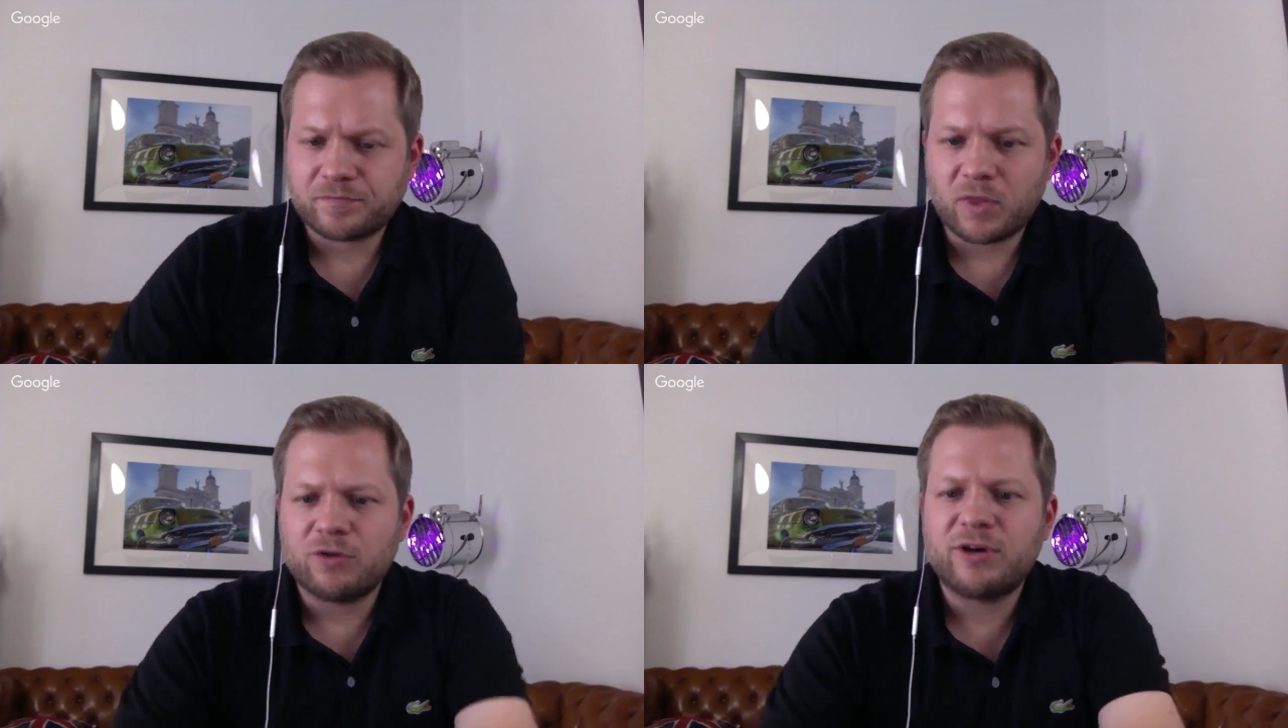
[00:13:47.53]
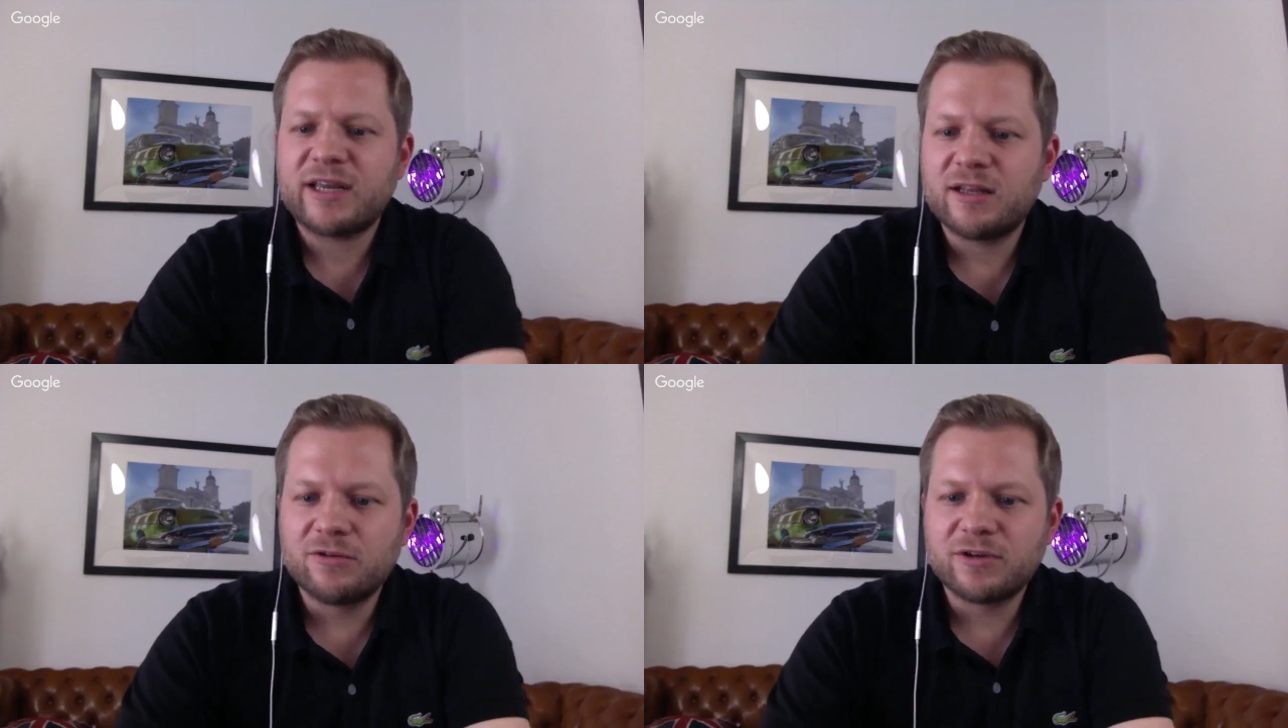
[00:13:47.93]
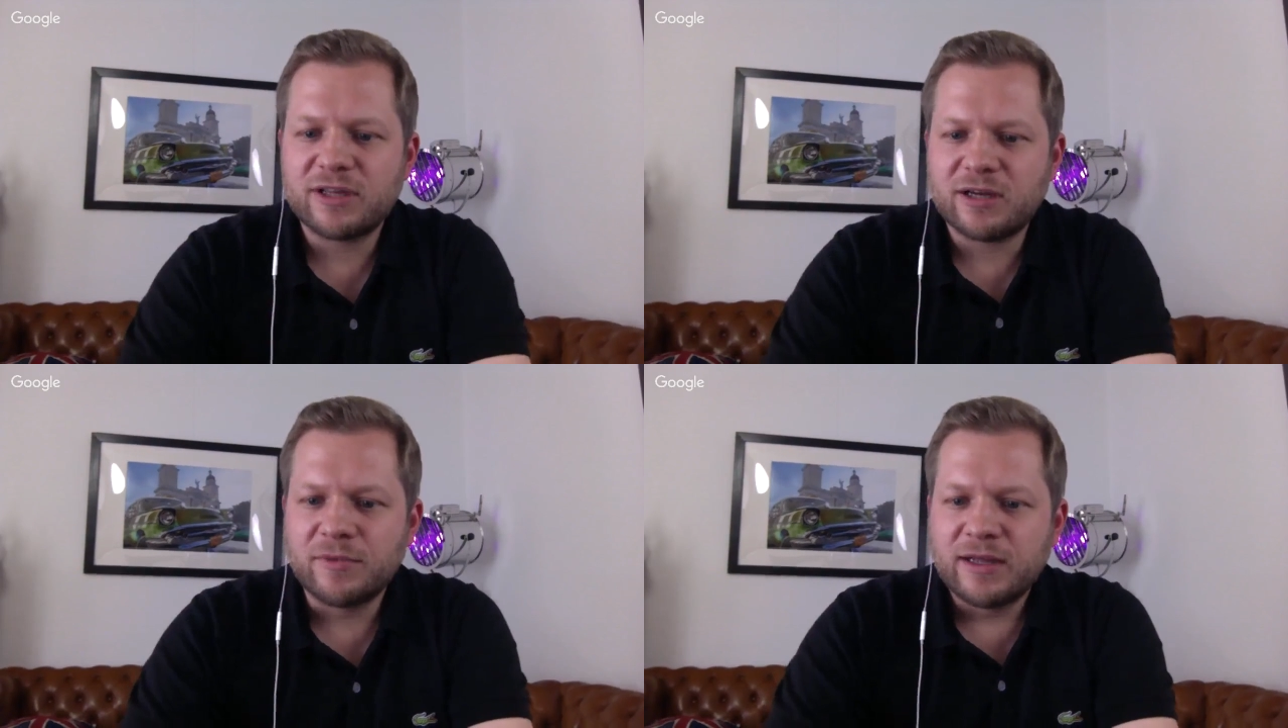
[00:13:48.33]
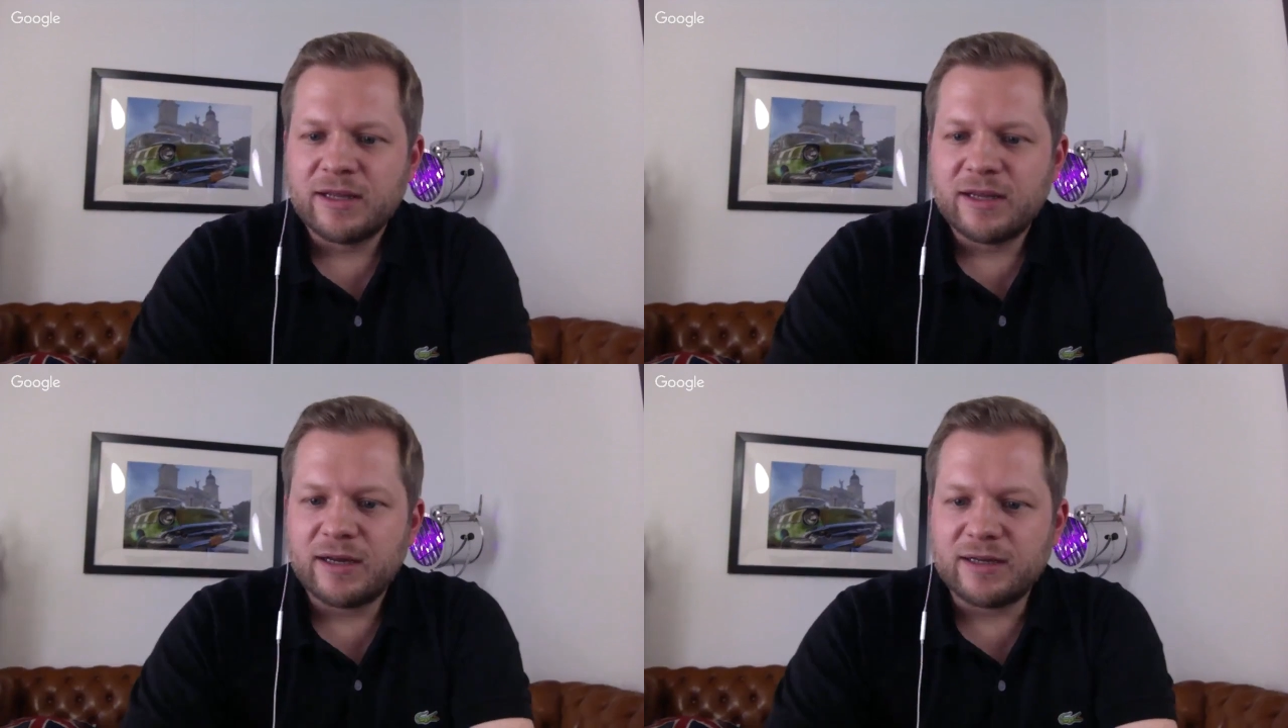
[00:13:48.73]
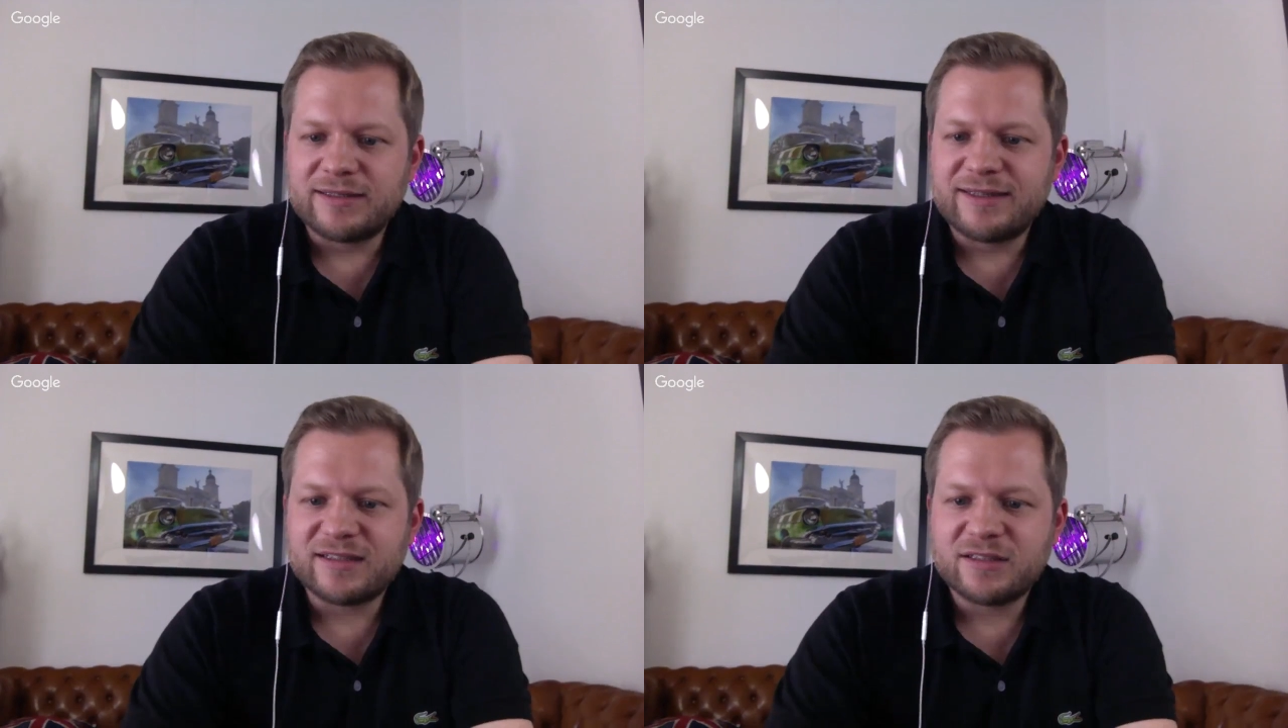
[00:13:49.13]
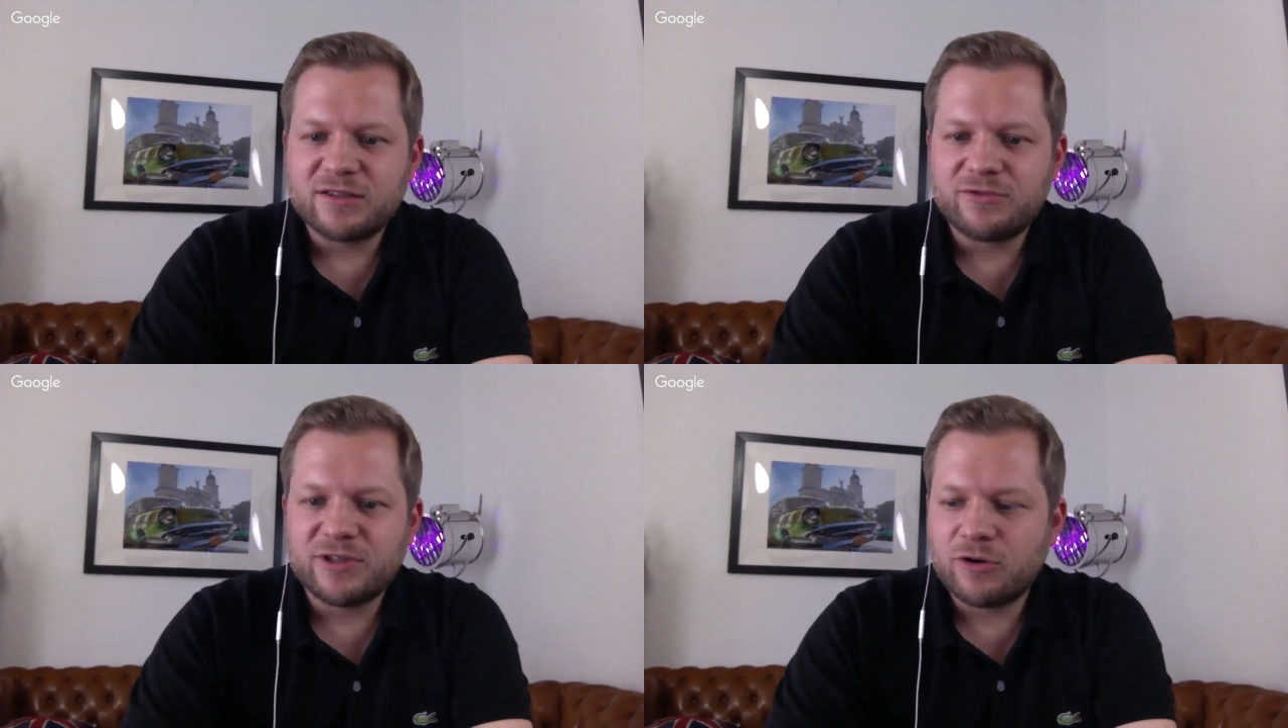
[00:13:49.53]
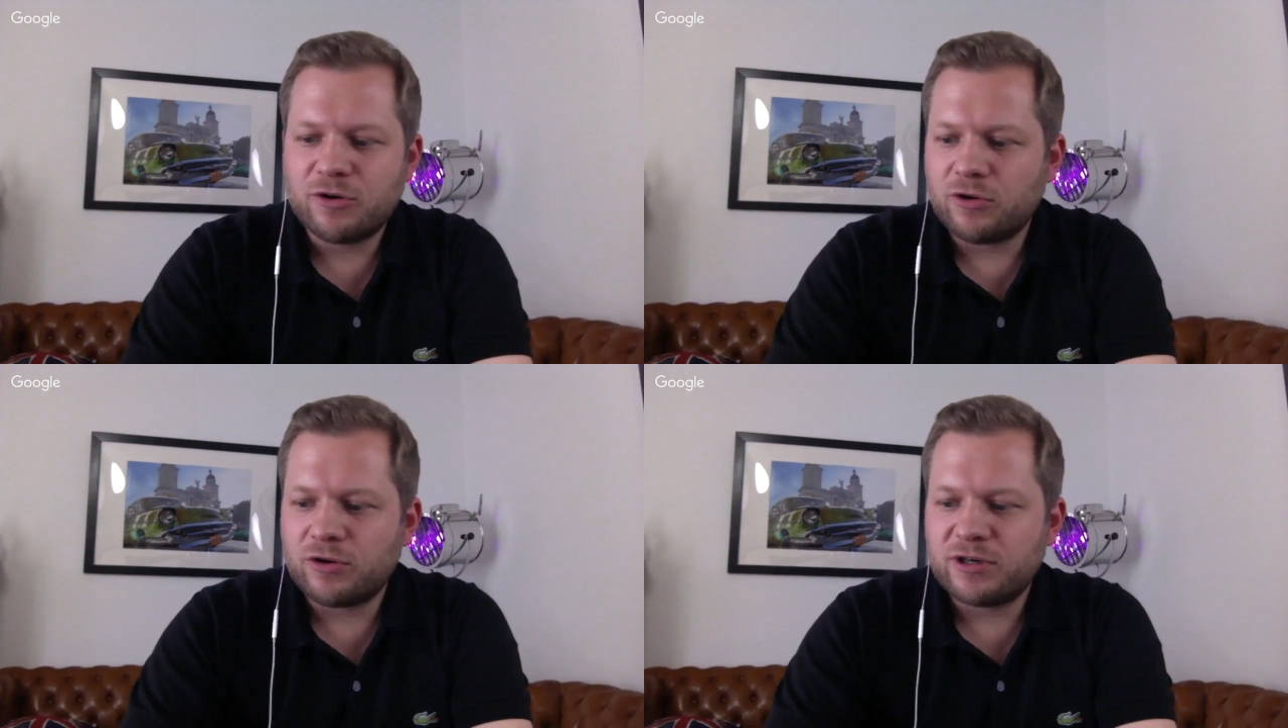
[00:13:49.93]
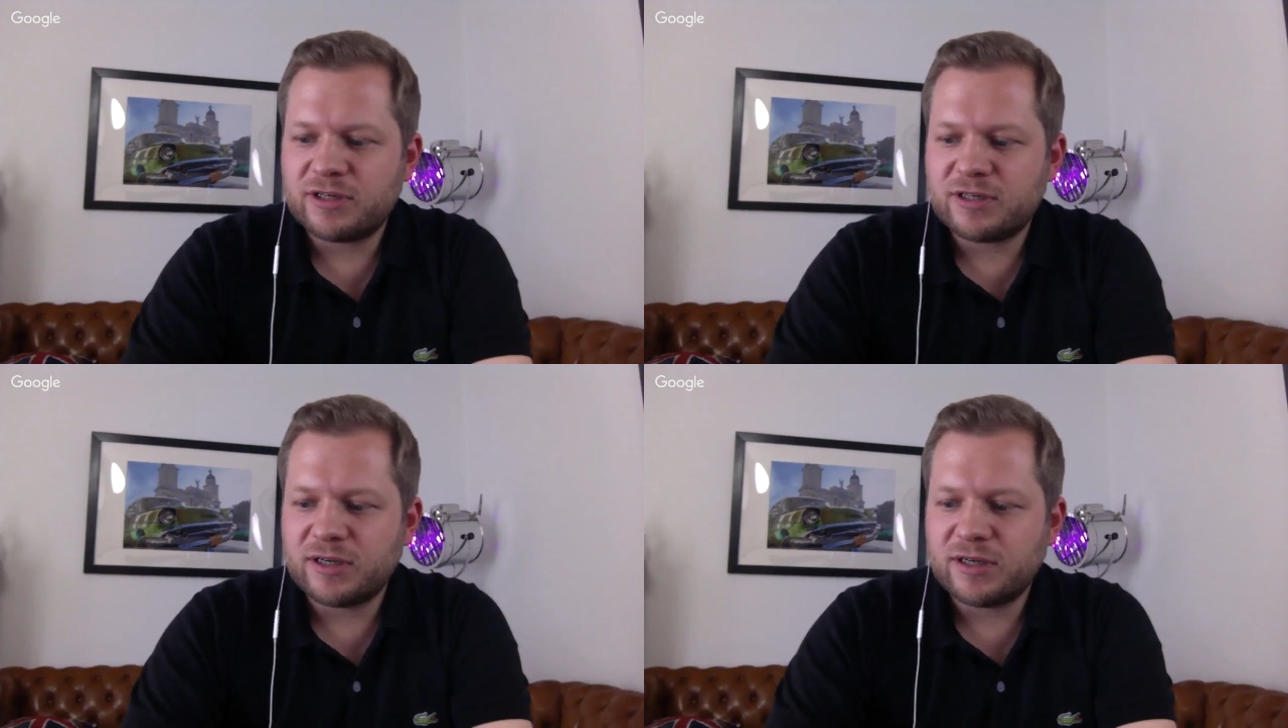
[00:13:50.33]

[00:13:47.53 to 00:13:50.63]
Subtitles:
where I can look it up. Does it record